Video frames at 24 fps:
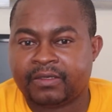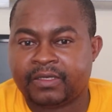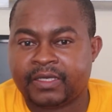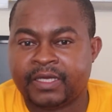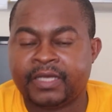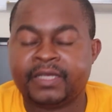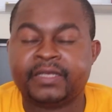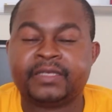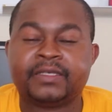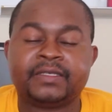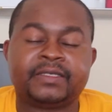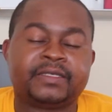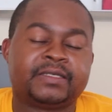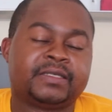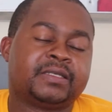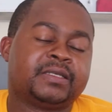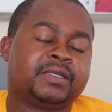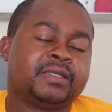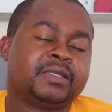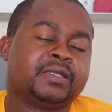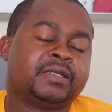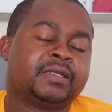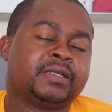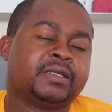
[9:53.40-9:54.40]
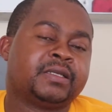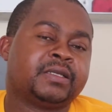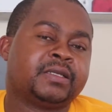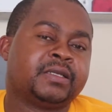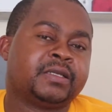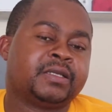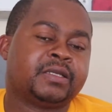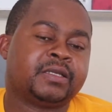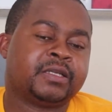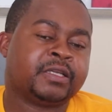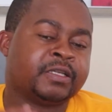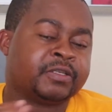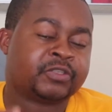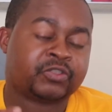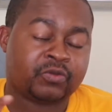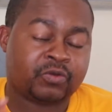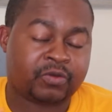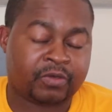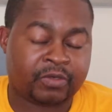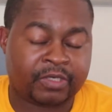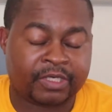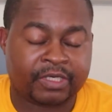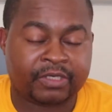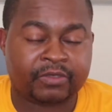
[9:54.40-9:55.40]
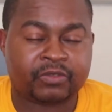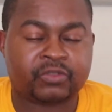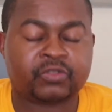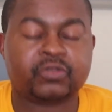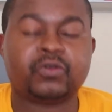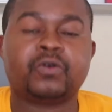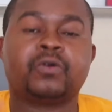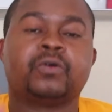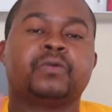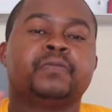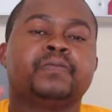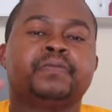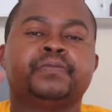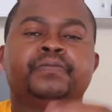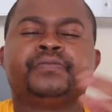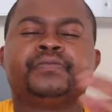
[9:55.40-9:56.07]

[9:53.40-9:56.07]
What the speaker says: and so on? So